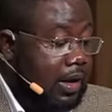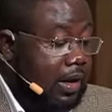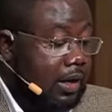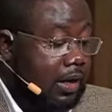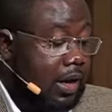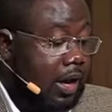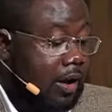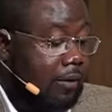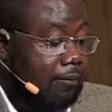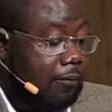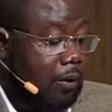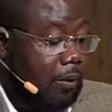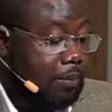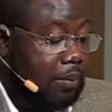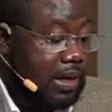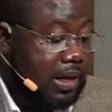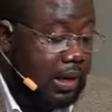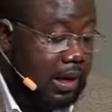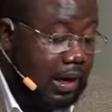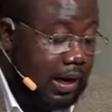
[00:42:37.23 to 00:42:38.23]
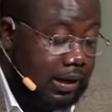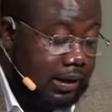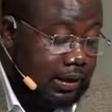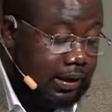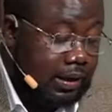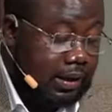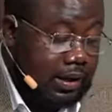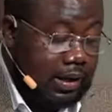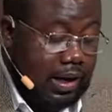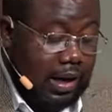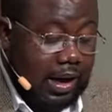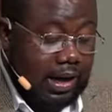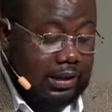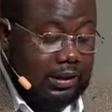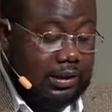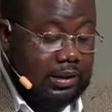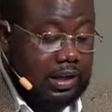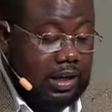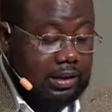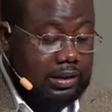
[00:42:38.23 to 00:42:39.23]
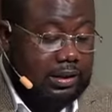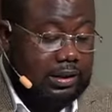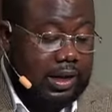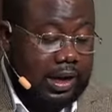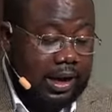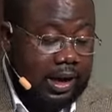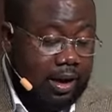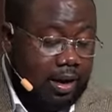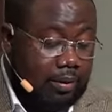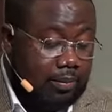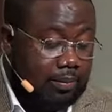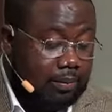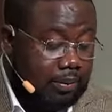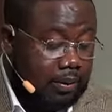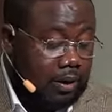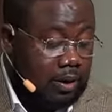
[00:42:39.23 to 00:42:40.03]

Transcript: came from behind and touched the hem